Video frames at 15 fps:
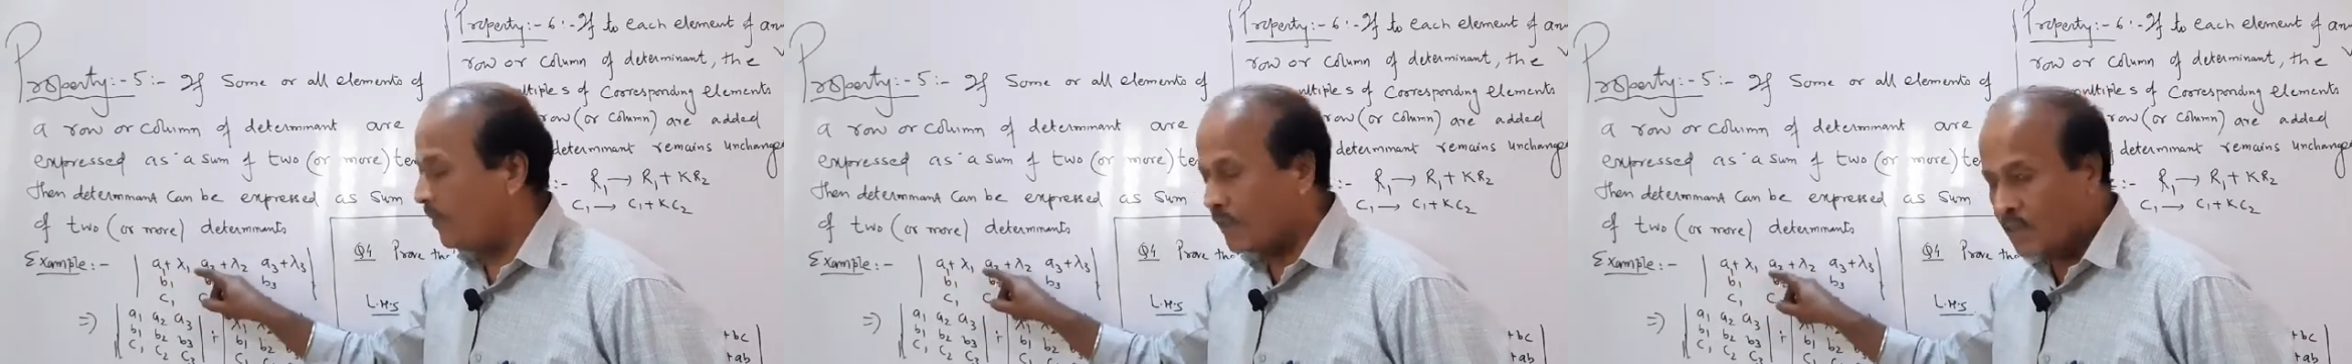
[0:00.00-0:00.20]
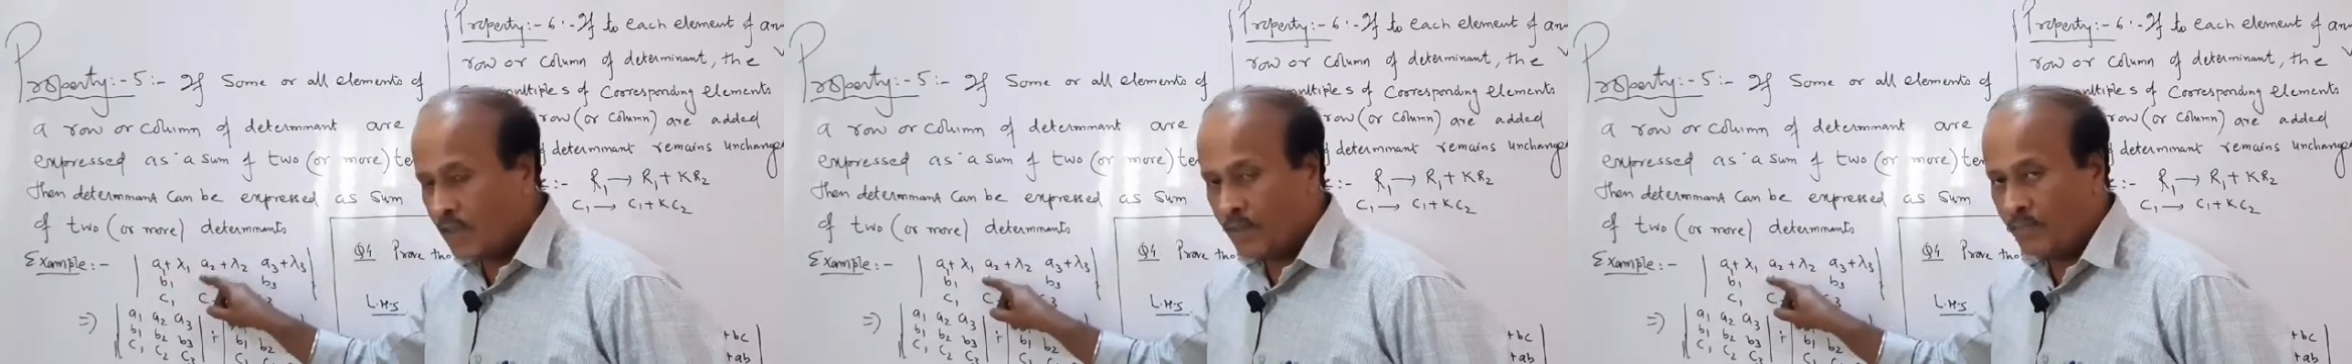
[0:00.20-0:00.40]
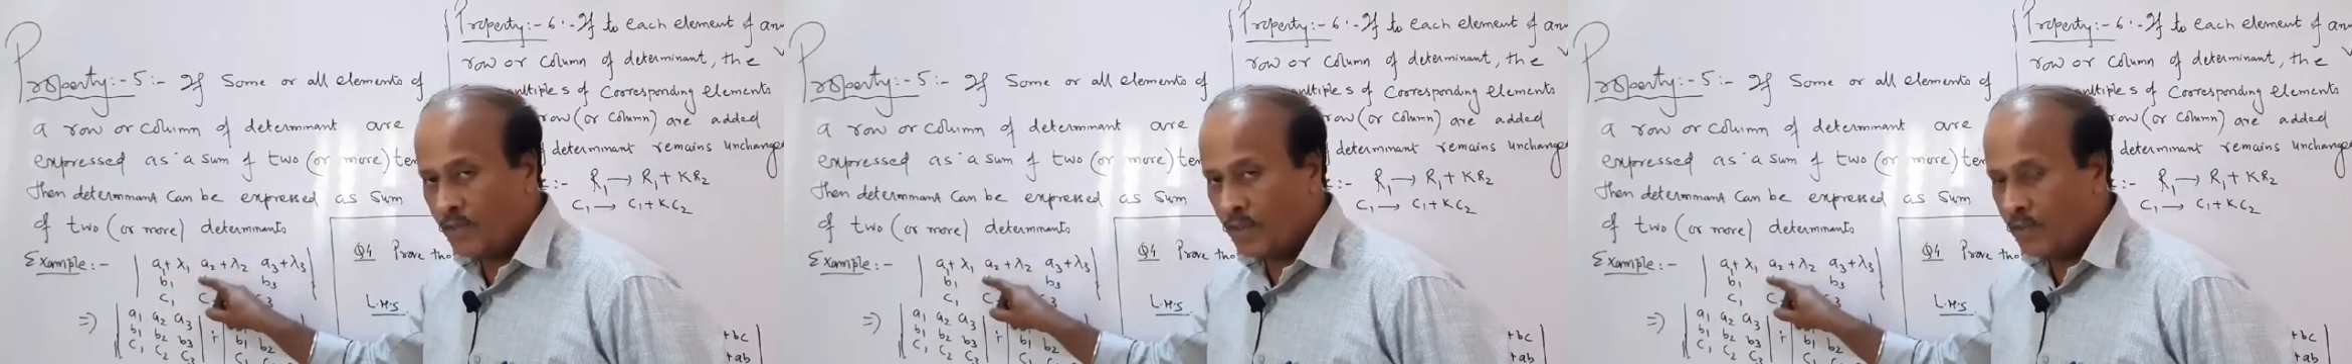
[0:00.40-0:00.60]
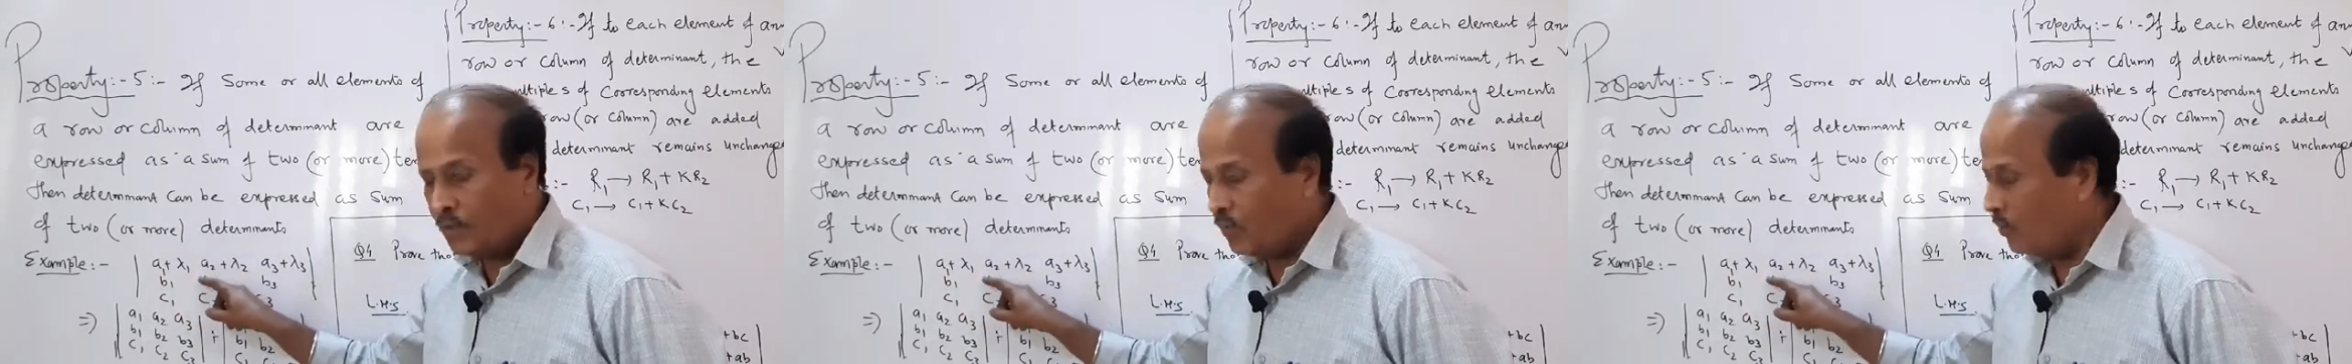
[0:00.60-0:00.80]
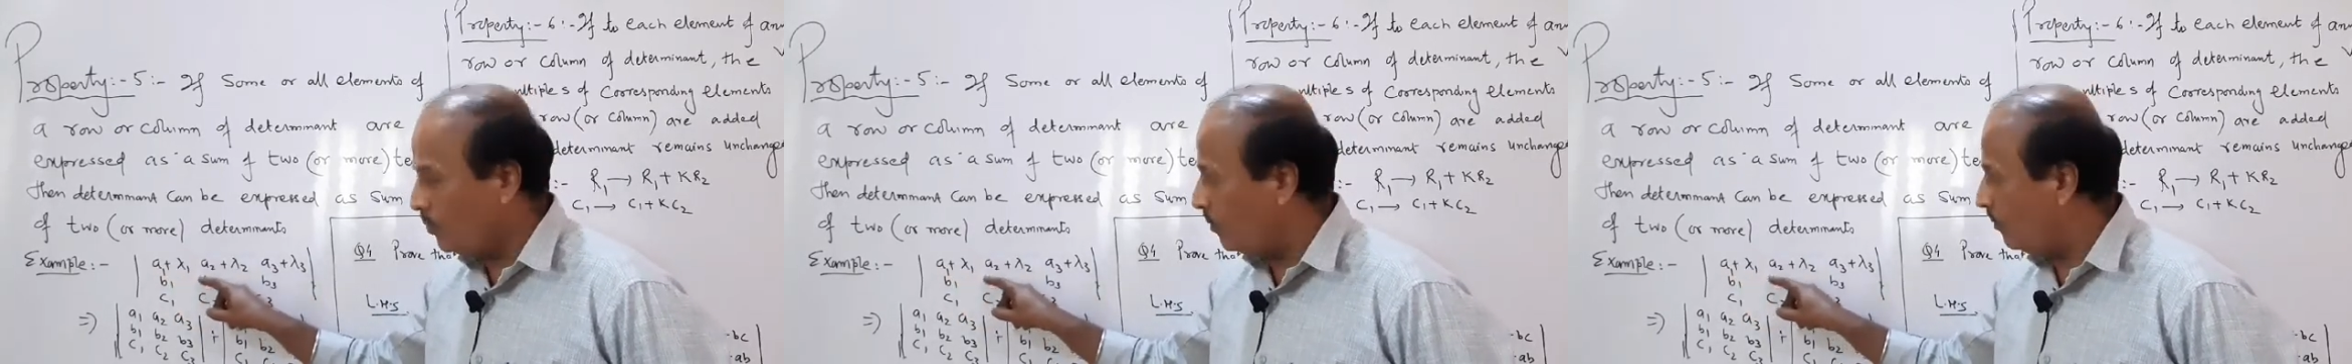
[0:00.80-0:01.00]
plus lambda
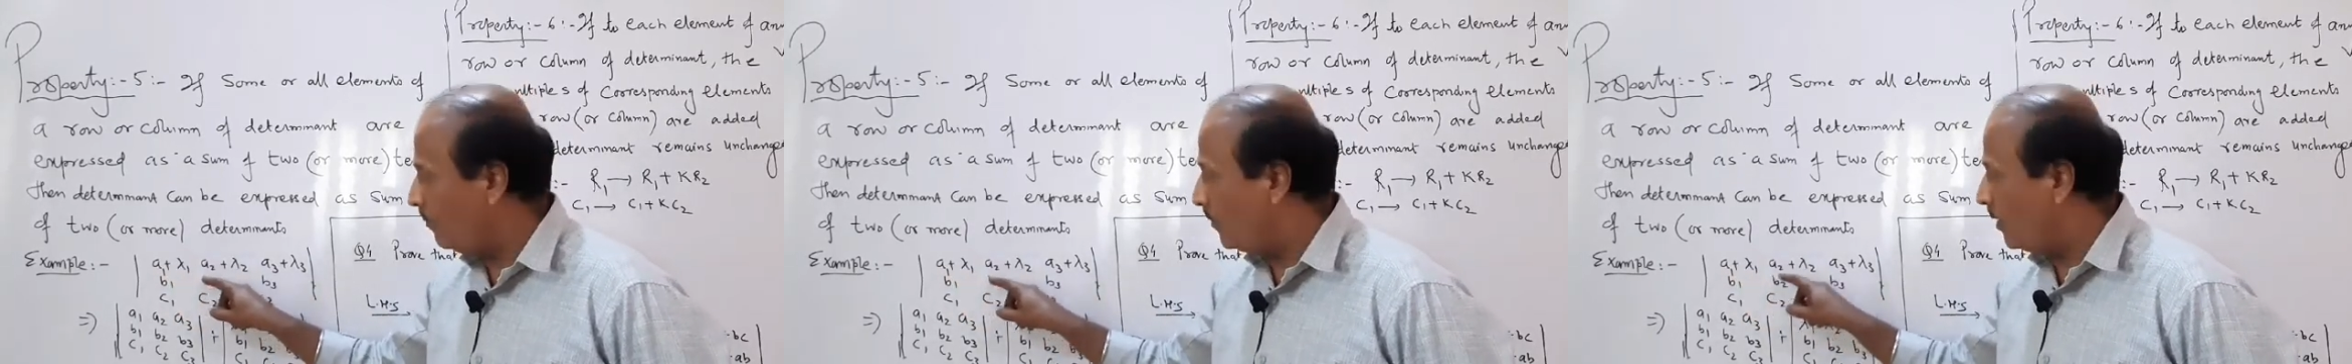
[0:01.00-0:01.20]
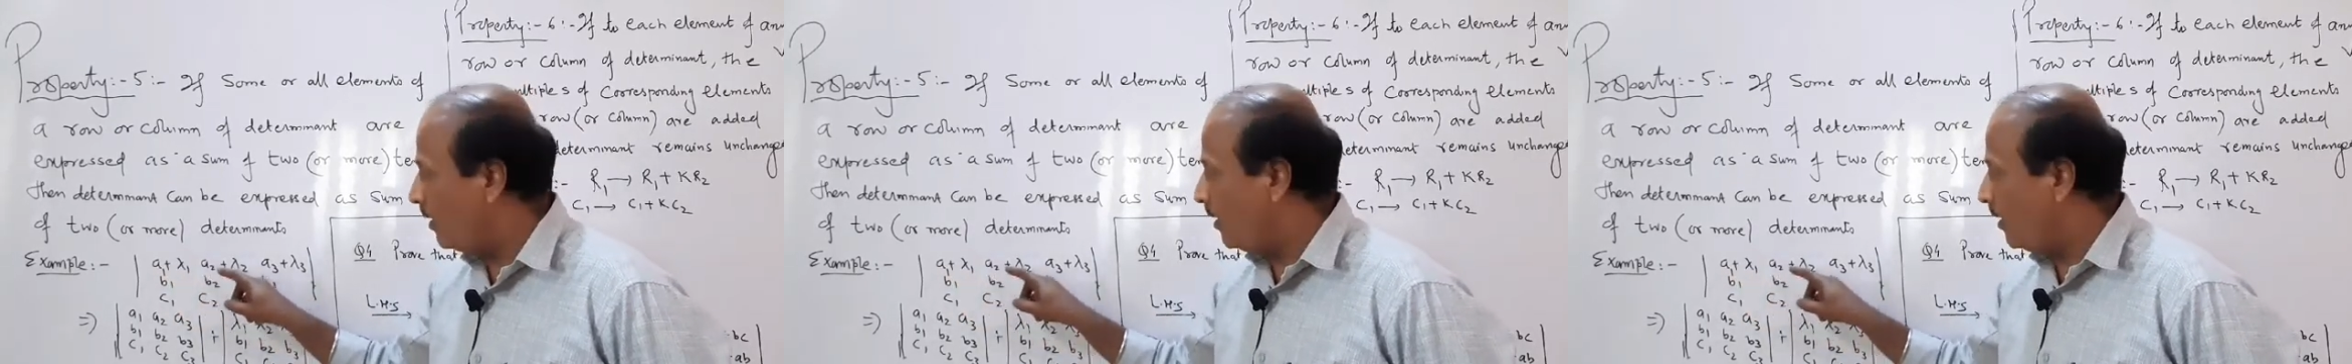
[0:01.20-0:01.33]
2,